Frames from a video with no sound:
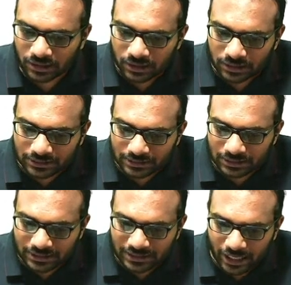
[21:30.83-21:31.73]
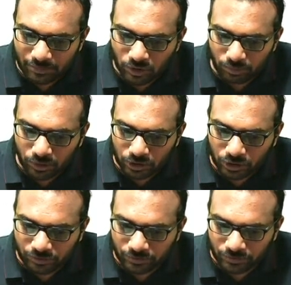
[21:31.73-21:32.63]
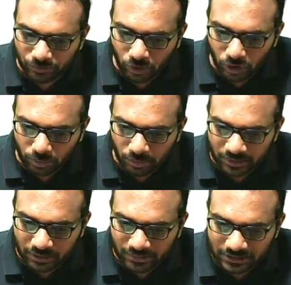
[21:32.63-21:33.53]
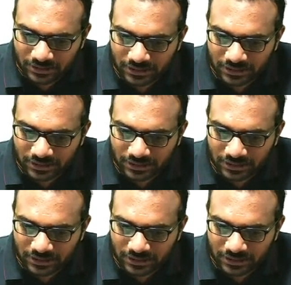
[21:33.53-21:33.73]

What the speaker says: the time component of a 4 momentum is